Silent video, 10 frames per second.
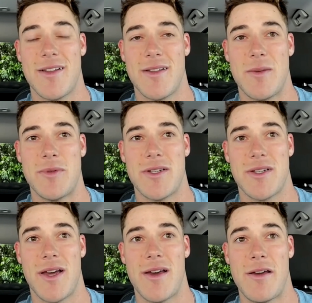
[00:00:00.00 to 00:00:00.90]
the
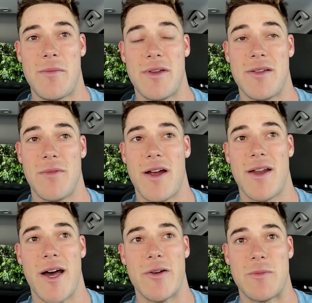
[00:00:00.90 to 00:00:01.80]
position I am in right
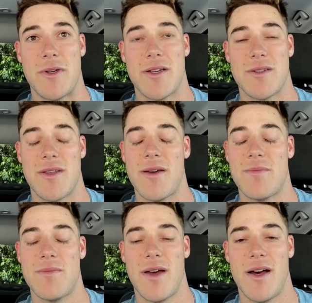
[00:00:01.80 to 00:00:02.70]
now is because of
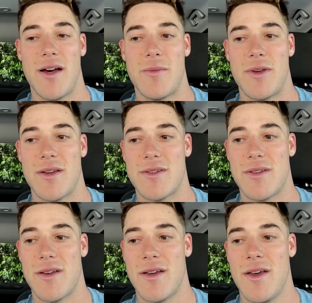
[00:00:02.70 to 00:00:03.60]
them, because
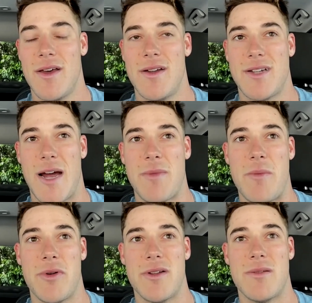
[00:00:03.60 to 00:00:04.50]
of the time
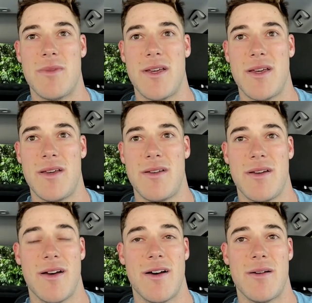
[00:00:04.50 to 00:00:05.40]
they put into me,
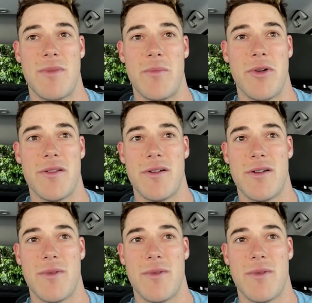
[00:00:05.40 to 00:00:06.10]
my brother,